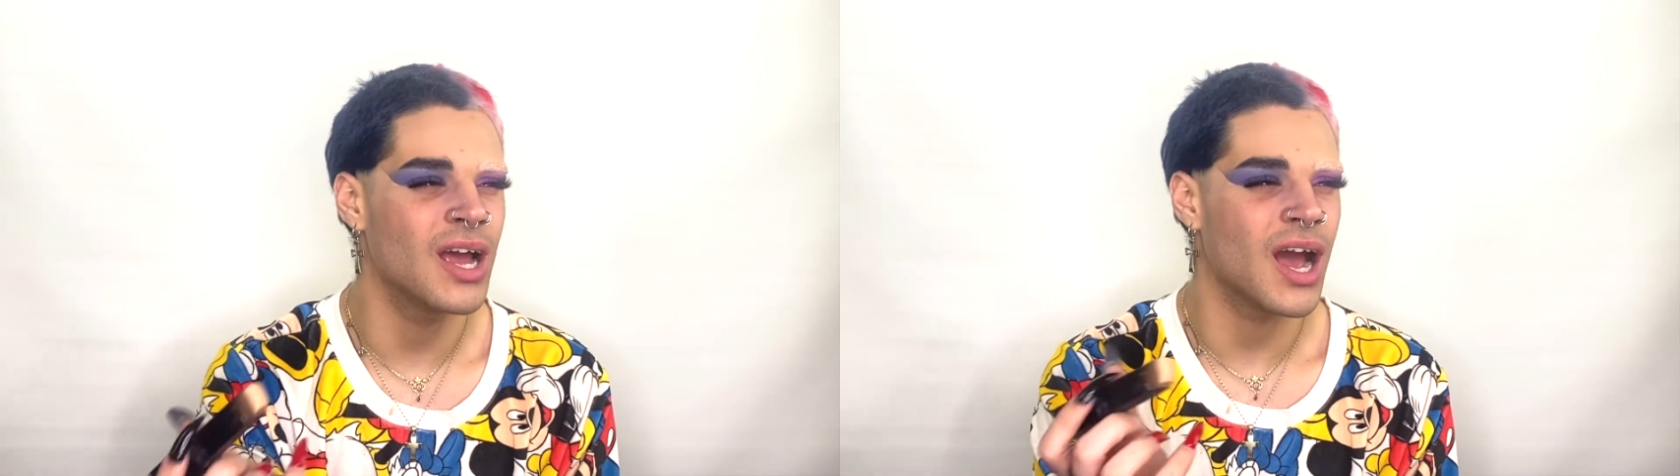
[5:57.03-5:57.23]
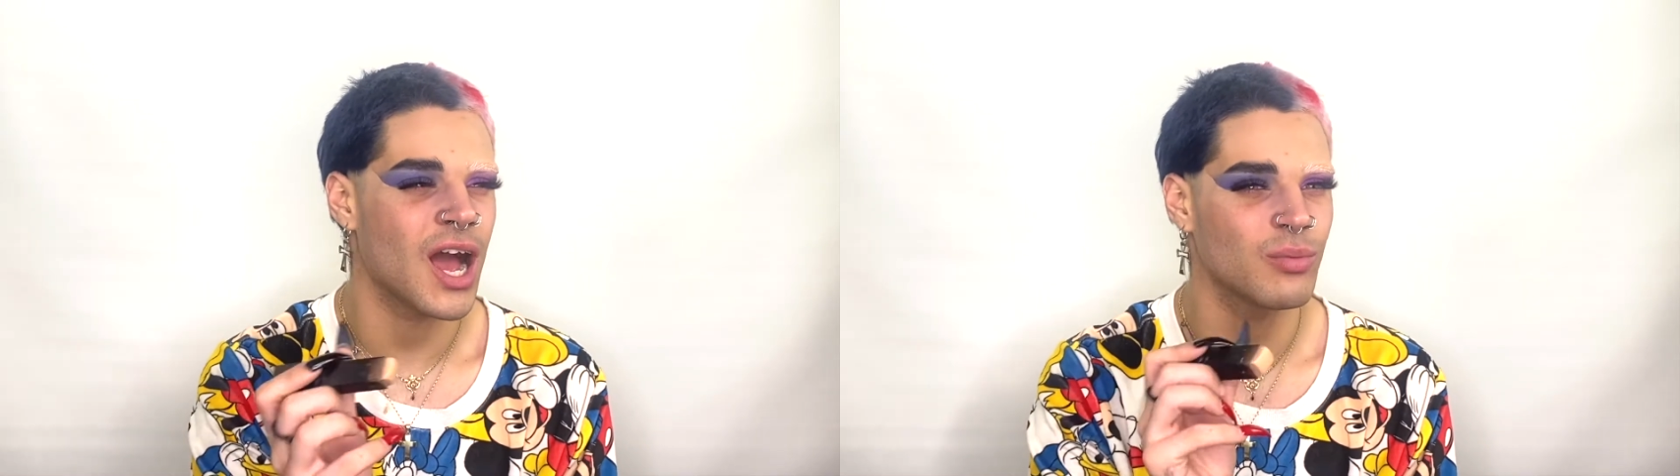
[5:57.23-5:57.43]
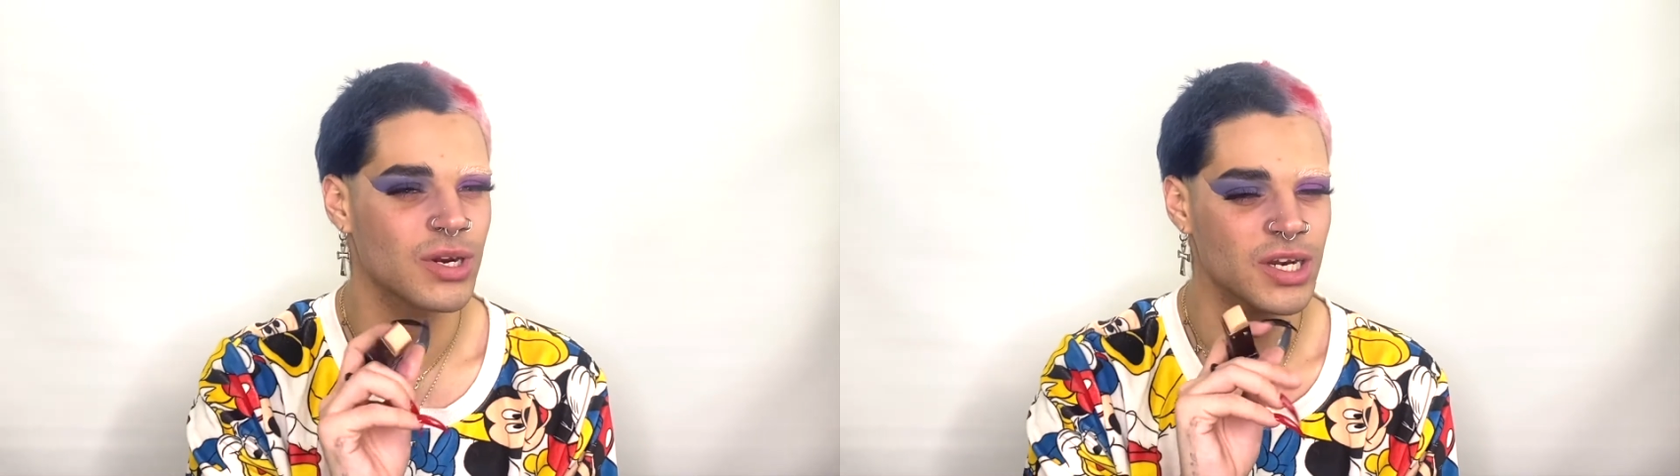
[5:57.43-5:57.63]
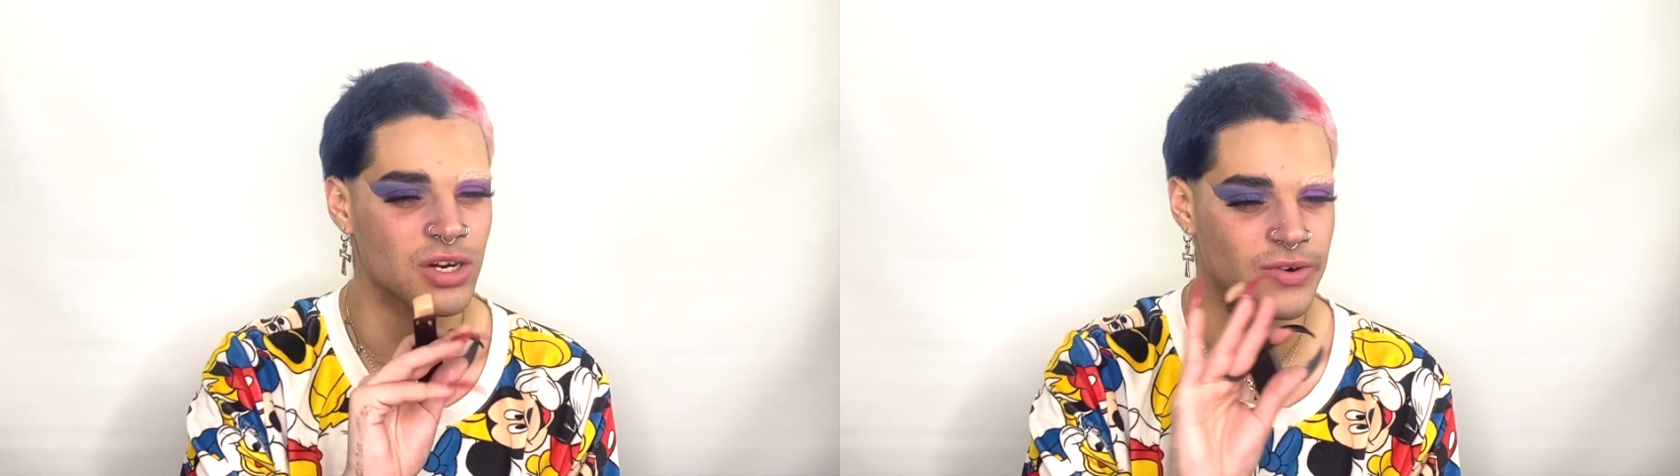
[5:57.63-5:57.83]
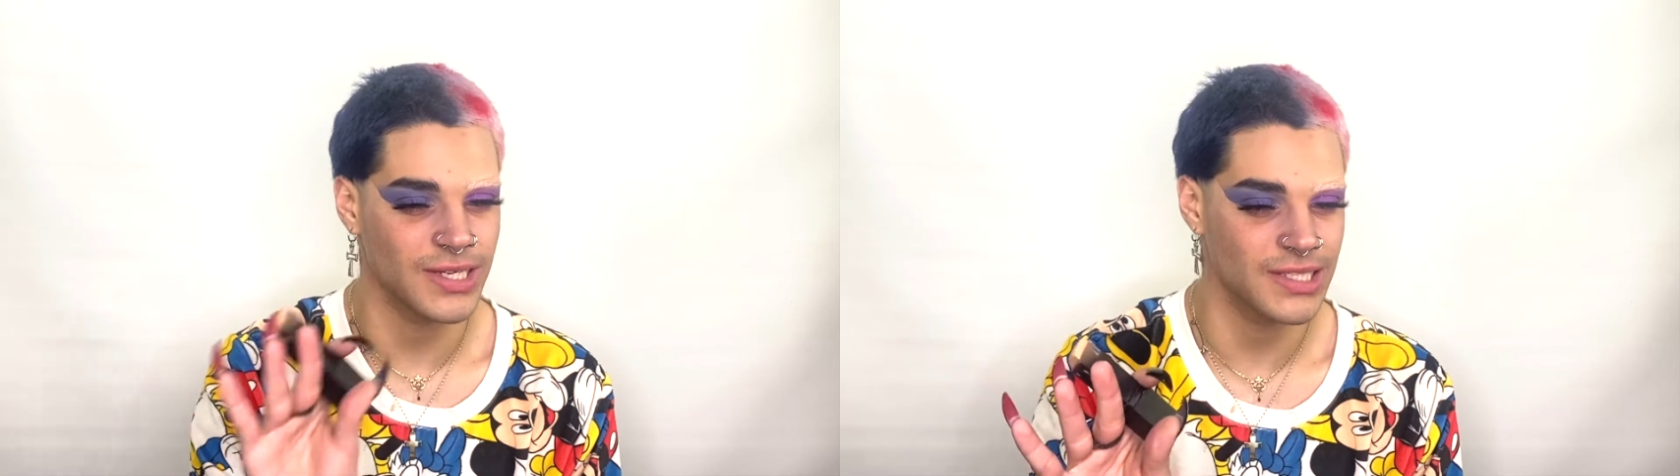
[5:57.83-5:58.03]
I wouldn't
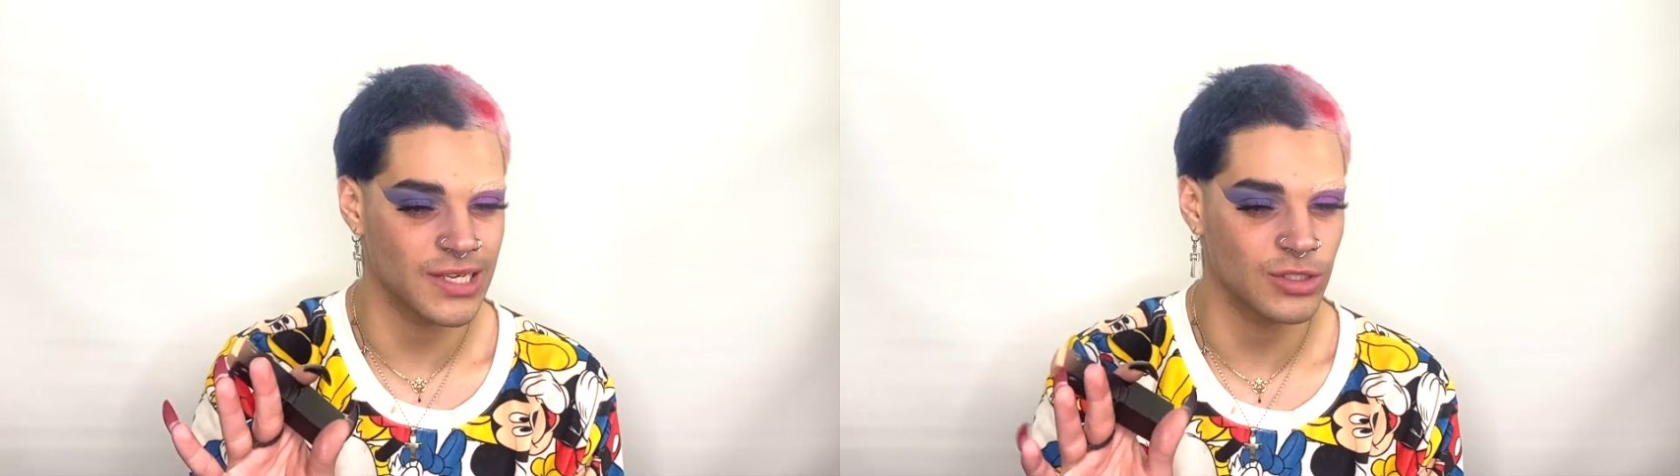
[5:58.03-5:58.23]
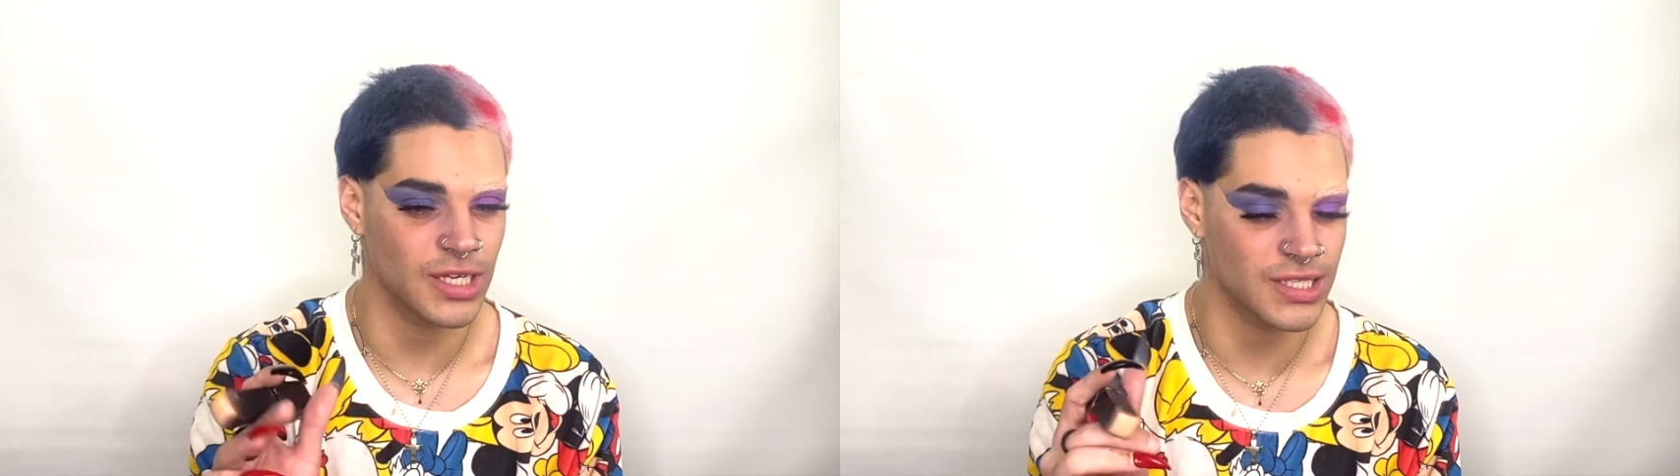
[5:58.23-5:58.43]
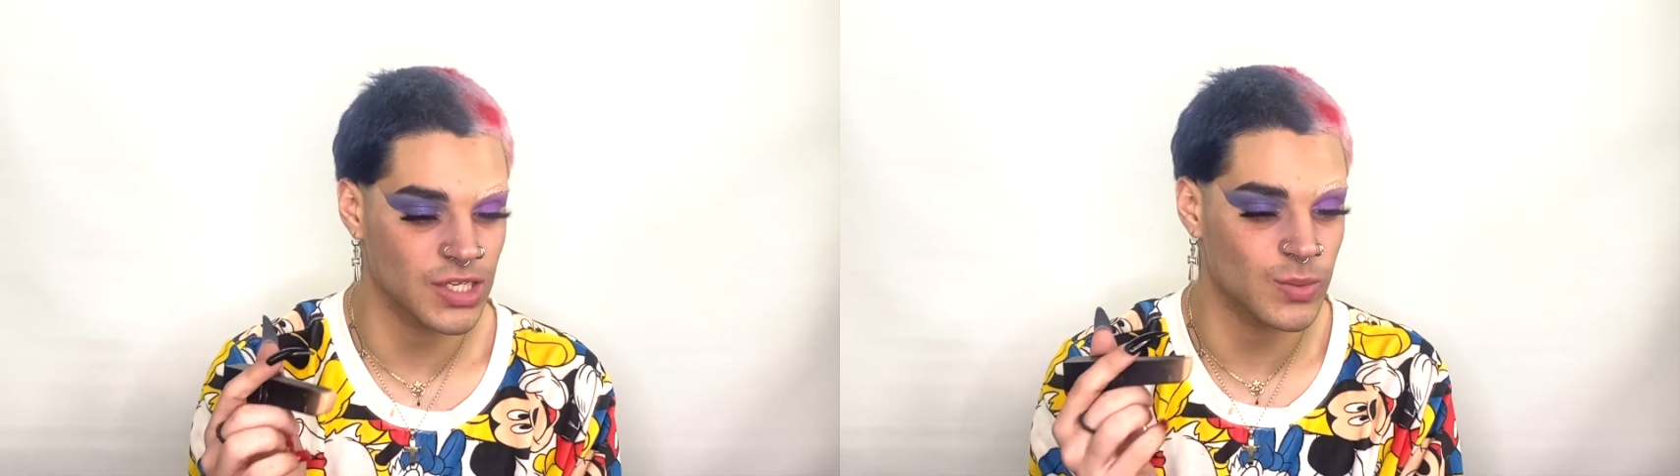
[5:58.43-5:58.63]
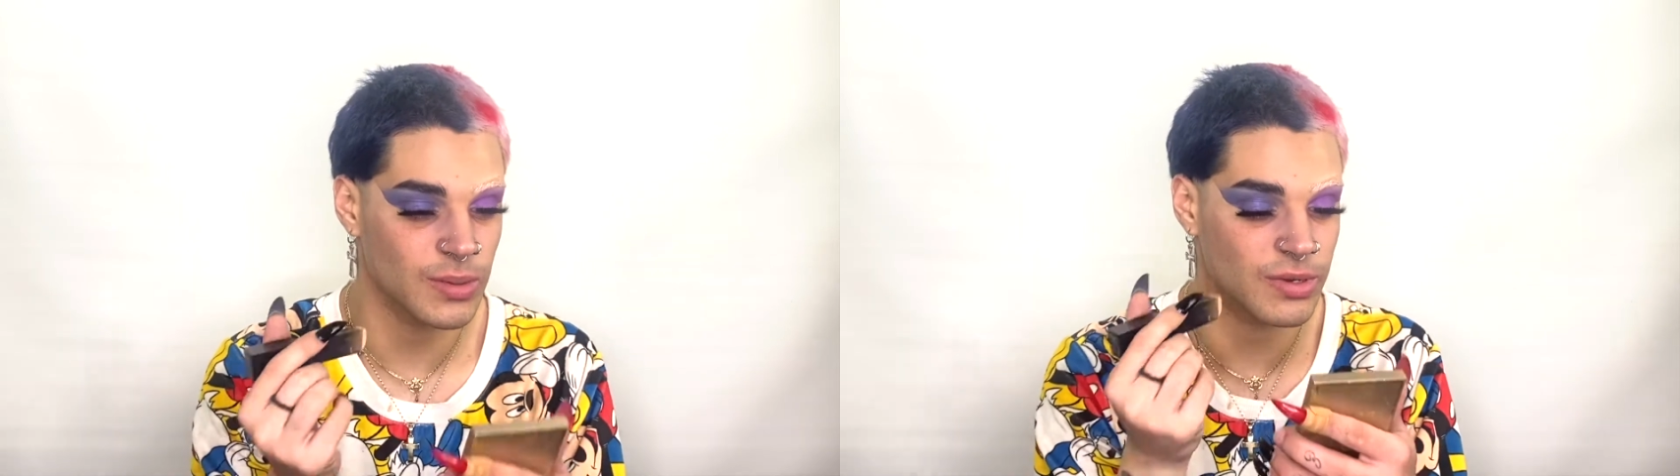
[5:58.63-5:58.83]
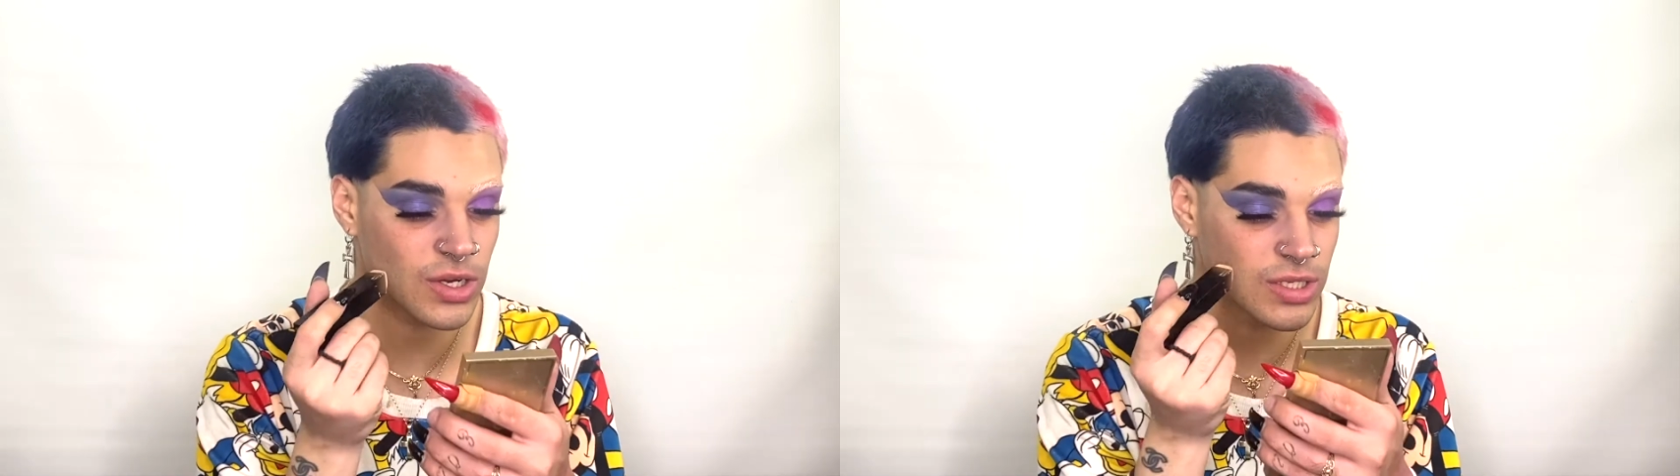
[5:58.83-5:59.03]
crazy suggest this one
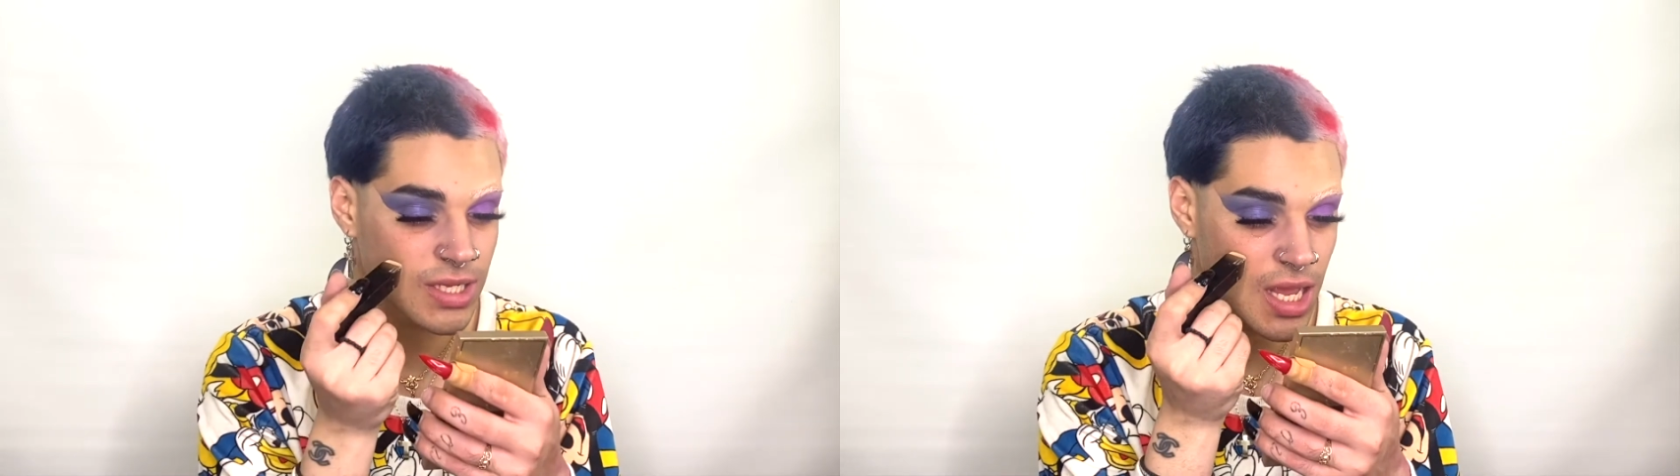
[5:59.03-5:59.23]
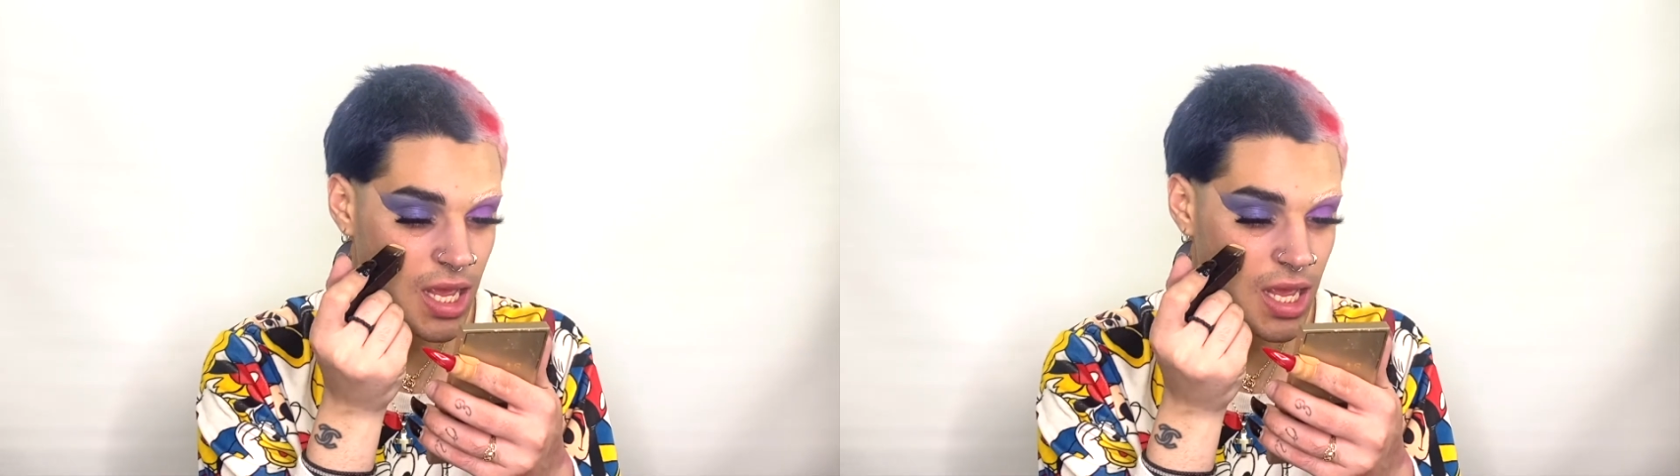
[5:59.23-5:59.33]
because